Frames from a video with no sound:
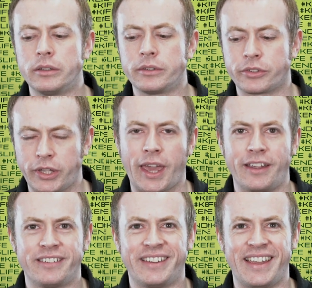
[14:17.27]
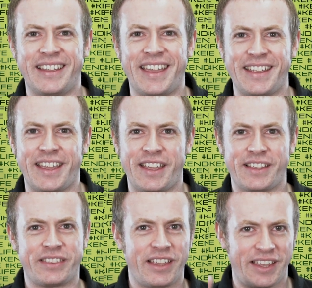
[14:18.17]
so yeah, it, it
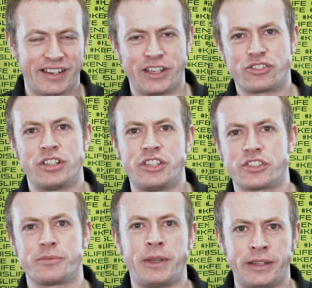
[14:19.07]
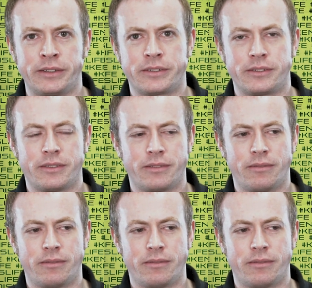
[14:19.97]
it it literally just means